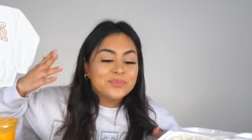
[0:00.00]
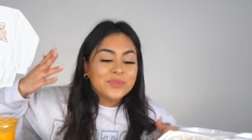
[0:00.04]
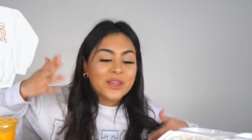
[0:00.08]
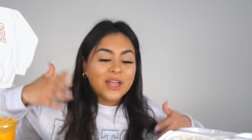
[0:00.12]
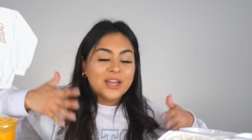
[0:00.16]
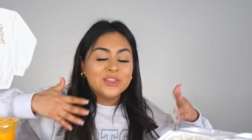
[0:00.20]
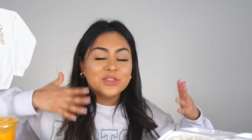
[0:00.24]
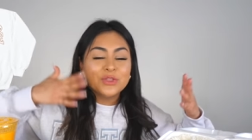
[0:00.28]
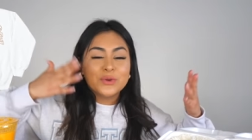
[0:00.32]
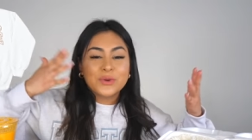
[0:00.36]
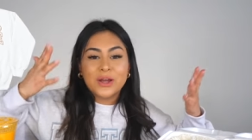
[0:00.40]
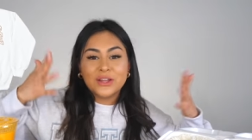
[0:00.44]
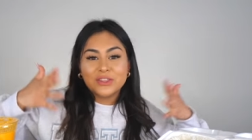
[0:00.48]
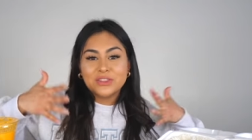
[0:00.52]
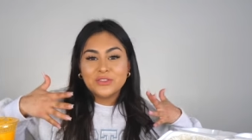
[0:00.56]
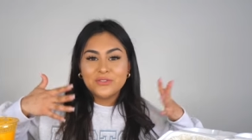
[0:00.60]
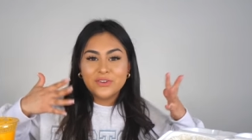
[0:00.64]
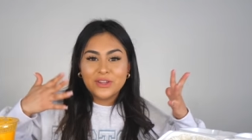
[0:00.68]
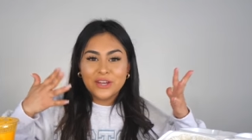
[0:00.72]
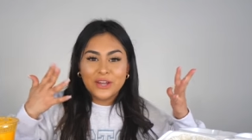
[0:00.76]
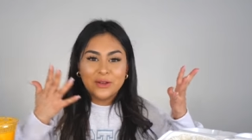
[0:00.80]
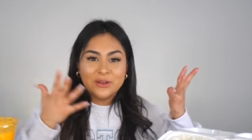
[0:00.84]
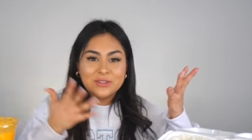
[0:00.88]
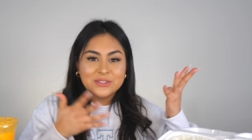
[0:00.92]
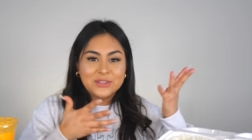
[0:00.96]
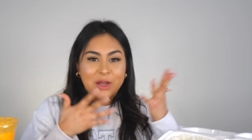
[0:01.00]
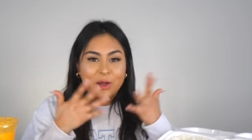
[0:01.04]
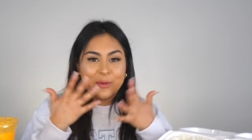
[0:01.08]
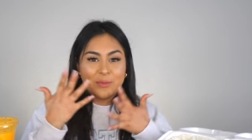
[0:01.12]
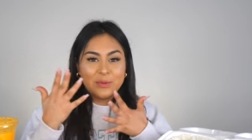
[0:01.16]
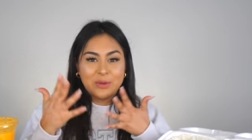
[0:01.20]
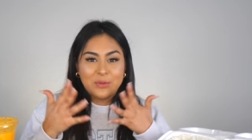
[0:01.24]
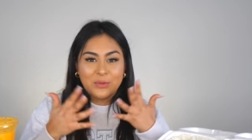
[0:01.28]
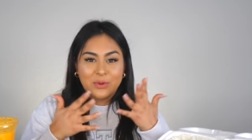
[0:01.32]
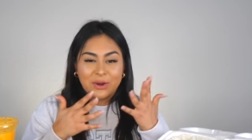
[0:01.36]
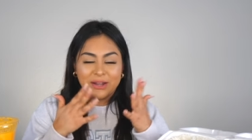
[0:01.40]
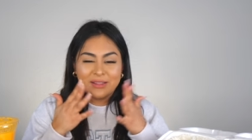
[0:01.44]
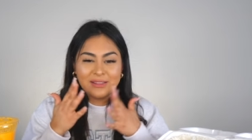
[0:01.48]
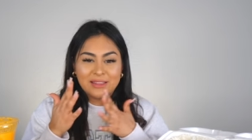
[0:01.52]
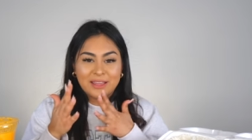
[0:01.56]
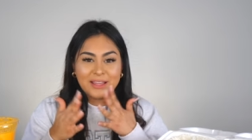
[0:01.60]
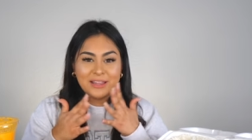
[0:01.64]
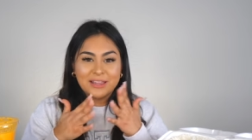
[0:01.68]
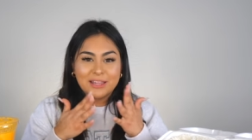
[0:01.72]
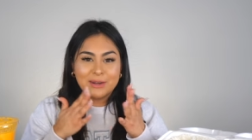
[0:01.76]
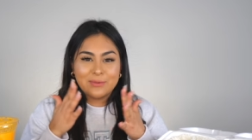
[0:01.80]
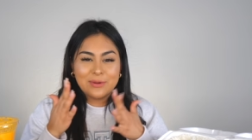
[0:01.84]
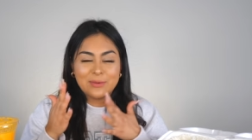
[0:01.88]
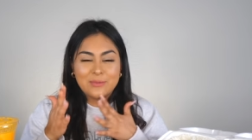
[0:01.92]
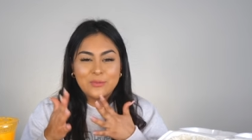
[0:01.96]
And throughout the videos, I'll be wearing like a
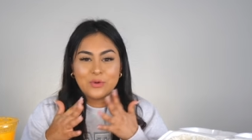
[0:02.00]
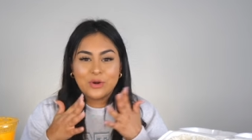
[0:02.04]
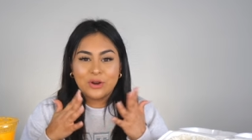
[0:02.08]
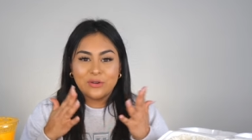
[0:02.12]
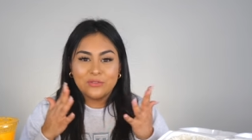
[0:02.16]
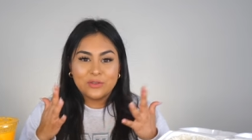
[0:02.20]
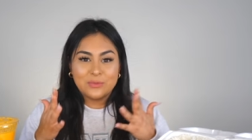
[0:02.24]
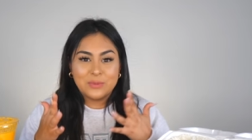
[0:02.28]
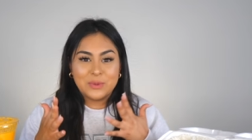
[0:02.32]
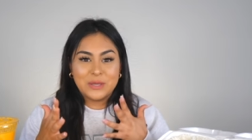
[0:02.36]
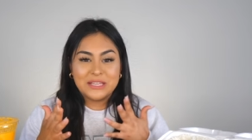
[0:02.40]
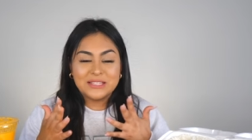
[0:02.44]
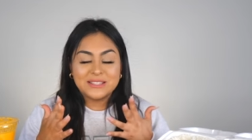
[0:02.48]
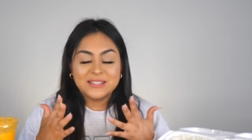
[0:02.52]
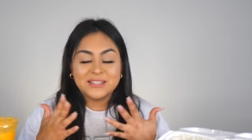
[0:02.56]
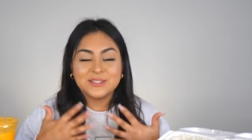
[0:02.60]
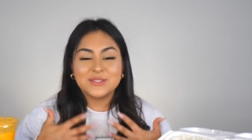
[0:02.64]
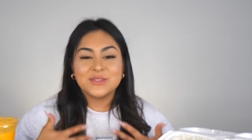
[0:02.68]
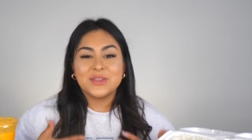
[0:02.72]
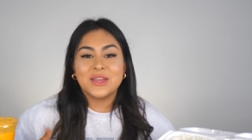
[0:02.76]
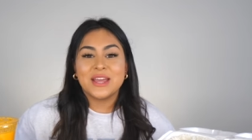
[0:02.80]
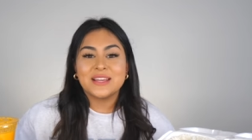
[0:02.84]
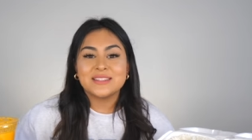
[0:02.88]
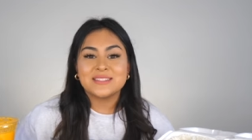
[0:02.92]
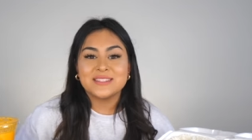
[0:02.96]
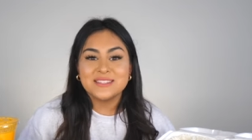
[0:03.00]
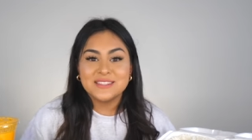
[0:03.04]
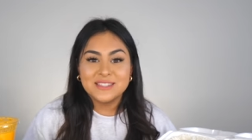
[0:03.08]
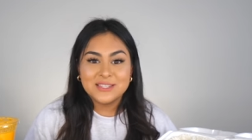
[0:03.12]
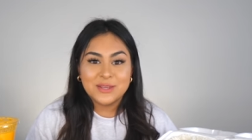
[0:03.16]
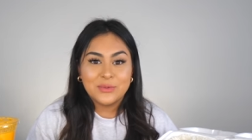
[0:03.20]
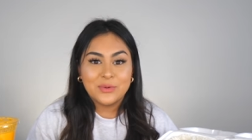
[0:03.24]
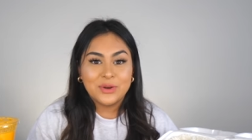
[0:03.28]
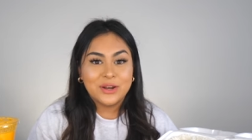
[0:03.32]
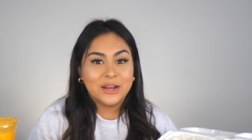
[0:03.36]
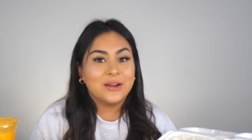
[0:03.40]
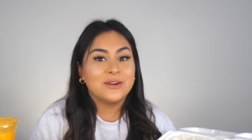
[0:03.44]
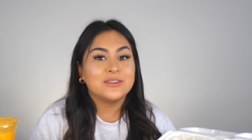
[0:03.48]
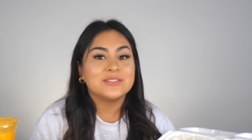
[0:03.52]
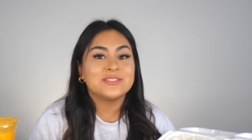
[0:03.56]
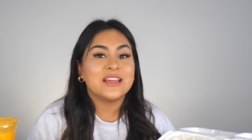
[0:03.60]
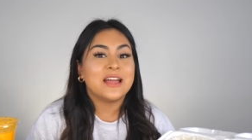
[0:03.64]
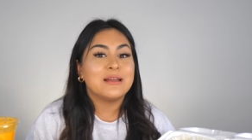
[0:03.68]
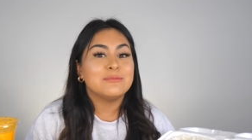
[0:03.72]
little bit more of the pieces so you guys can see what else